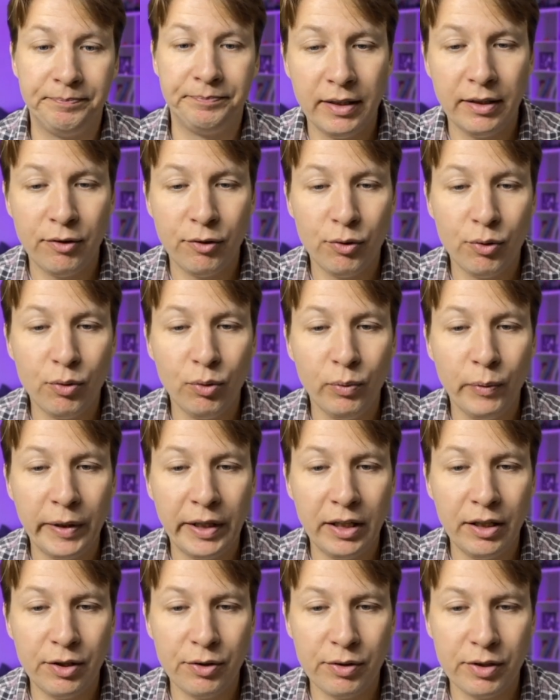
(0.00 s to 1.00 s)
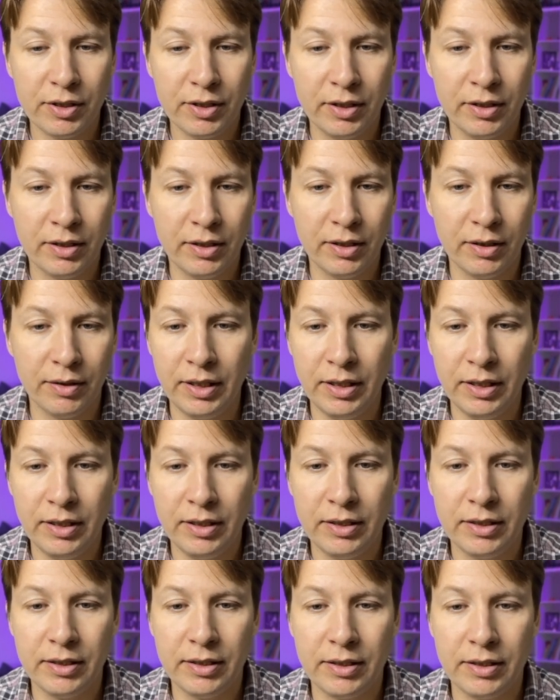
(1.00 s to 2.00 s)
The tool we're interested
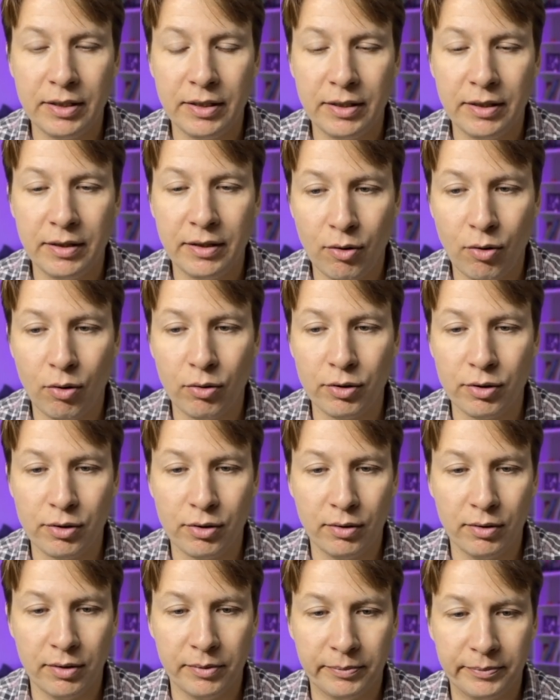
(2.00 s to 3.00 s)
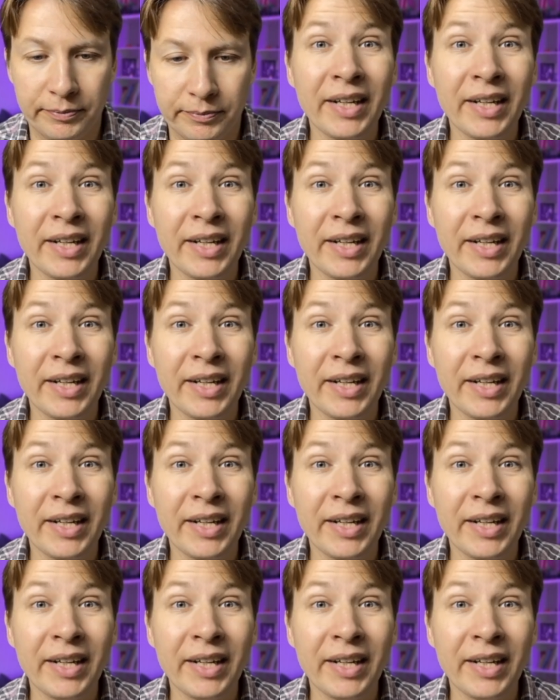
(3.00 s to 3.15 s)
in is console,